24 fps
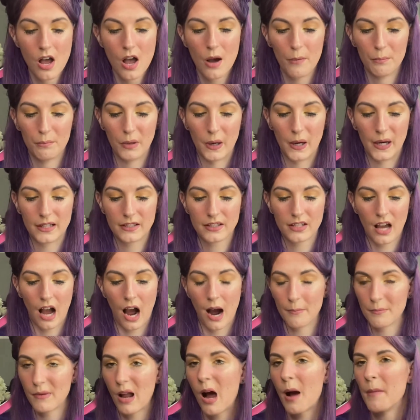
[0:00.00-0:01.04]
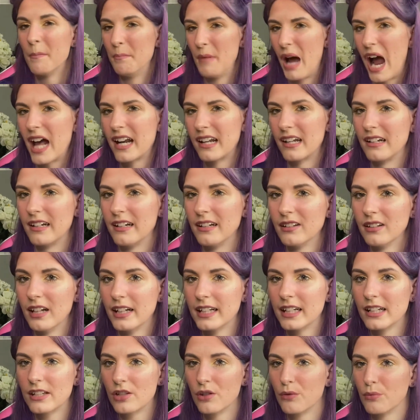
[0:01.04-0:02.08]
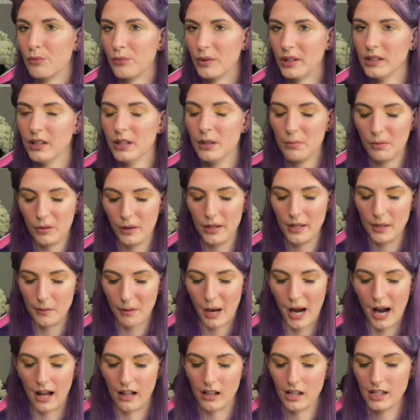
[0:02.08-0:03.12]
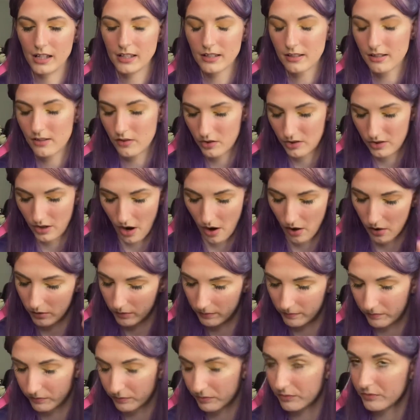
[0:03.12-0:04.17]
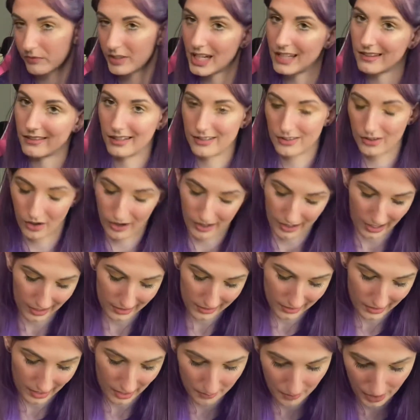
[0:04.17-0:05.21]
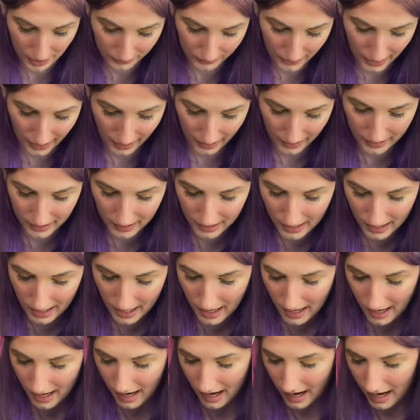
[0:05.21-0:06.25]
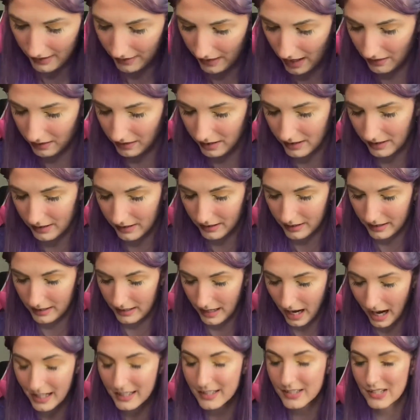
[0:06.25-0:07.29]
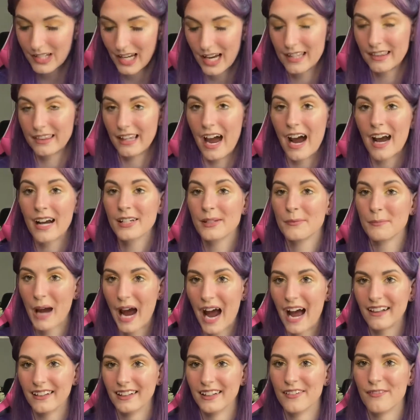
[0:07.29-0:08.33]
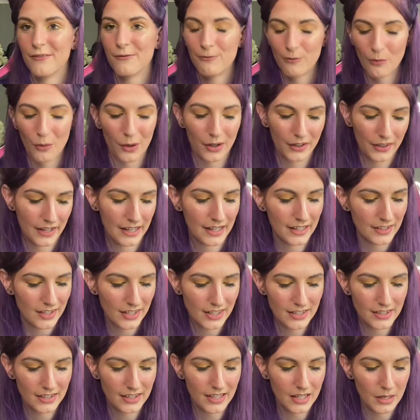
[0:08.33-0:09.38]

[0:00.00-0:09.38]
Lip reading: but I'm not mad at it. Like, it's a really pretty palette. So that's all I gotta say about that. And then the next and last palette for this is the